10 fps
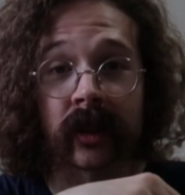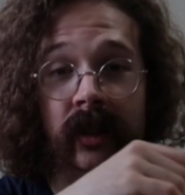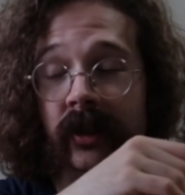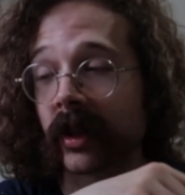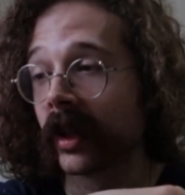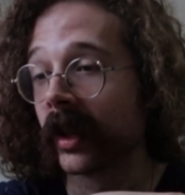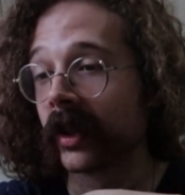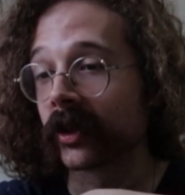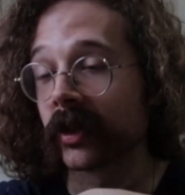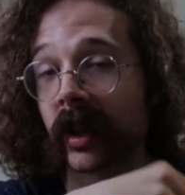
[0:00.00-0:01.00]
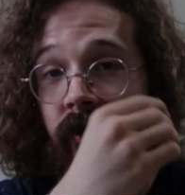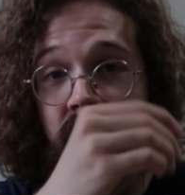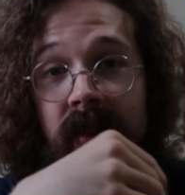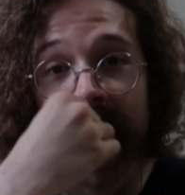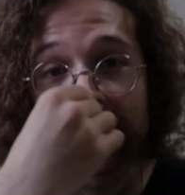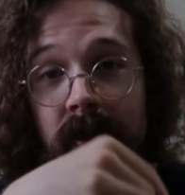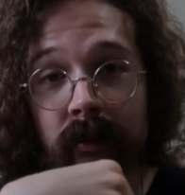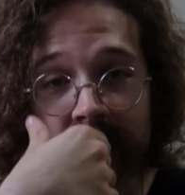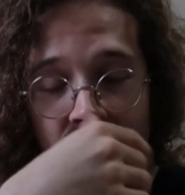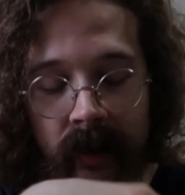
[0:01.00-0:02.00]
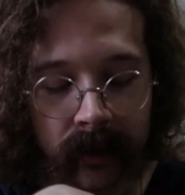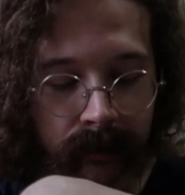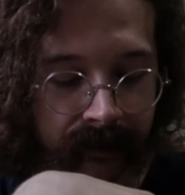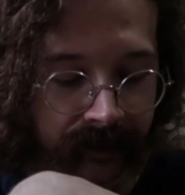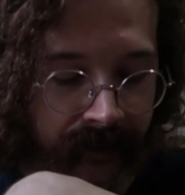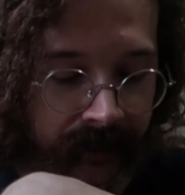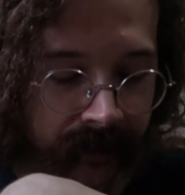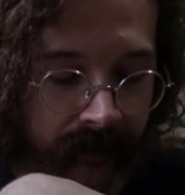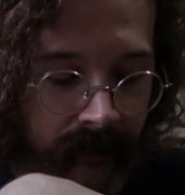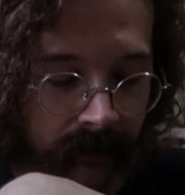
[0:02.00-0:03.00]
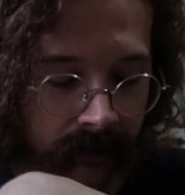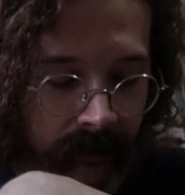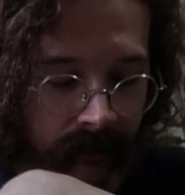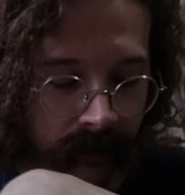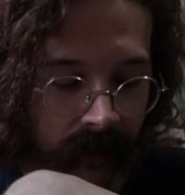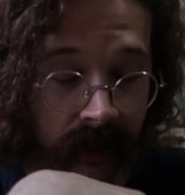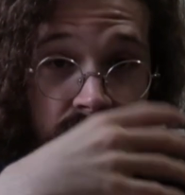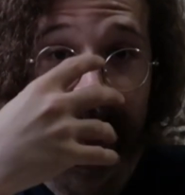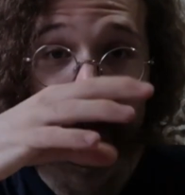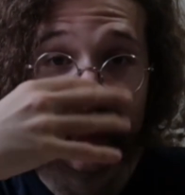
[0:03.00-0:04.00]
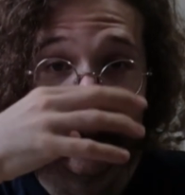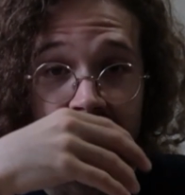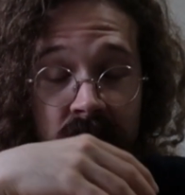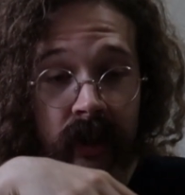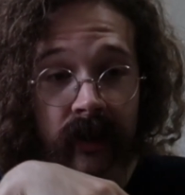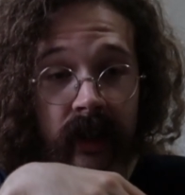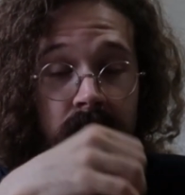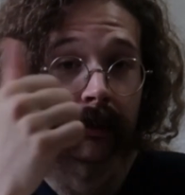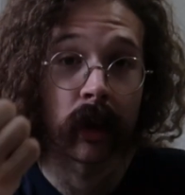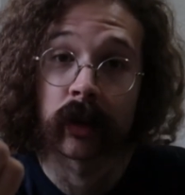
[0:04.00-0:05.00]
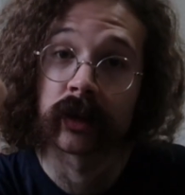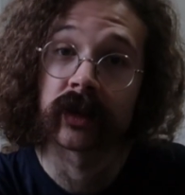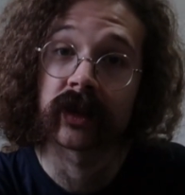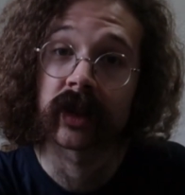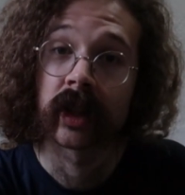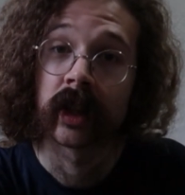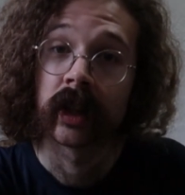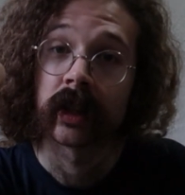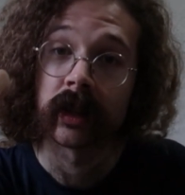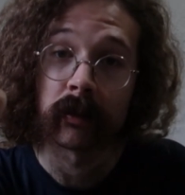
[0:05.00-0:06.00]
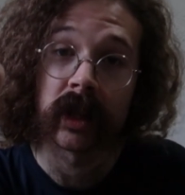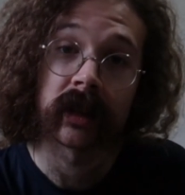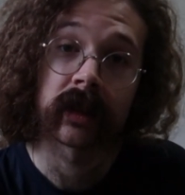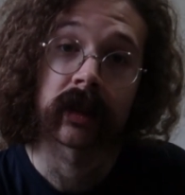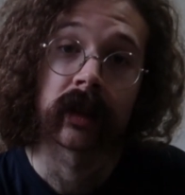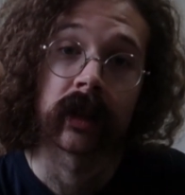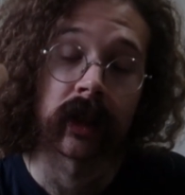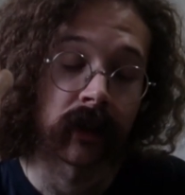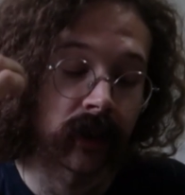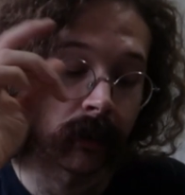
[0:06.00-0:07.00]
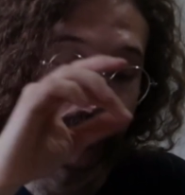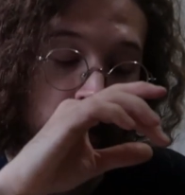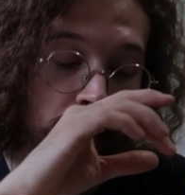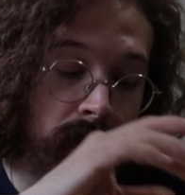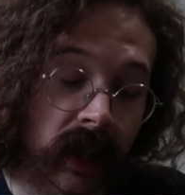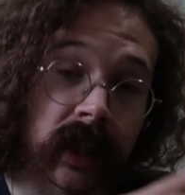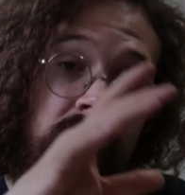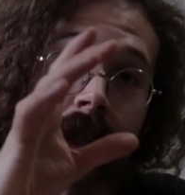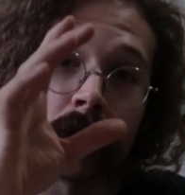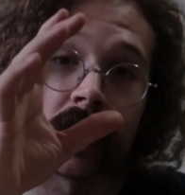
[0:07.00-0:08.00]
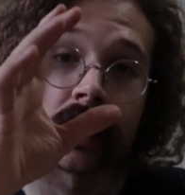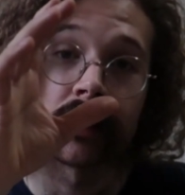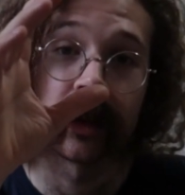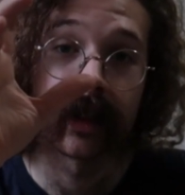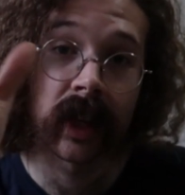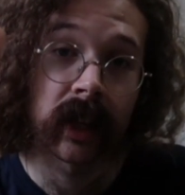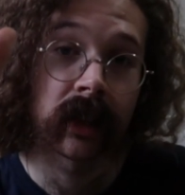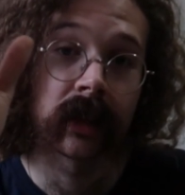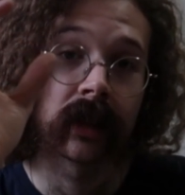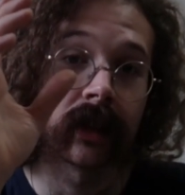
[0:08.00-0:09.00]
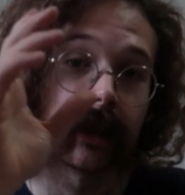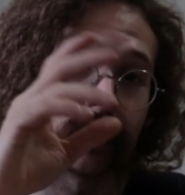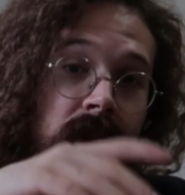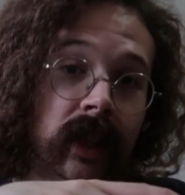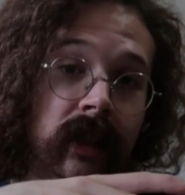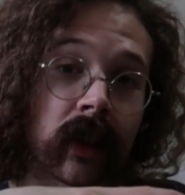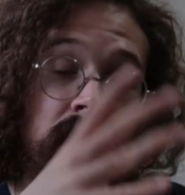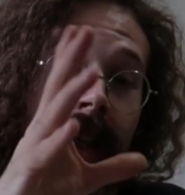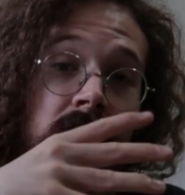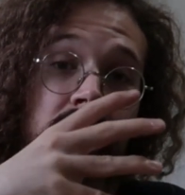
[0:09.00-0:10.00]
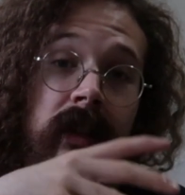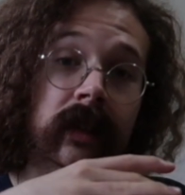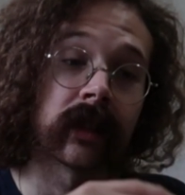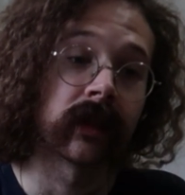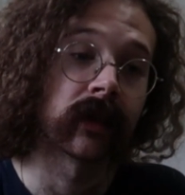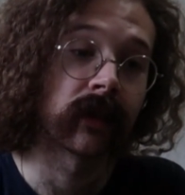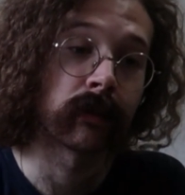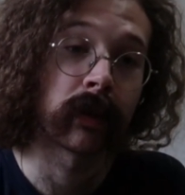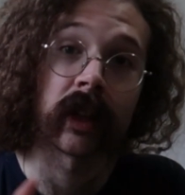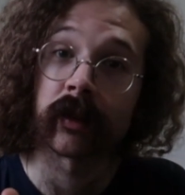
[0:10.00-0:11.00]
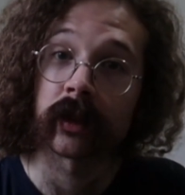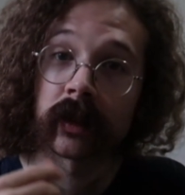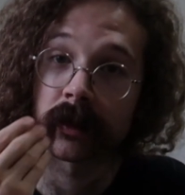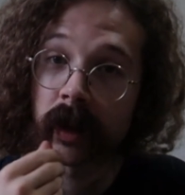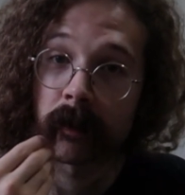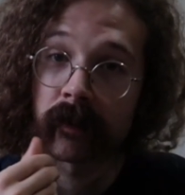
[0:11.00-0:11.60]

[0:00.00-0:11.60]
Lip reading: sardines. So you have 10 times the different variation of like the bones, the meat of the belly, the meat of the tail. You know, you get all that playful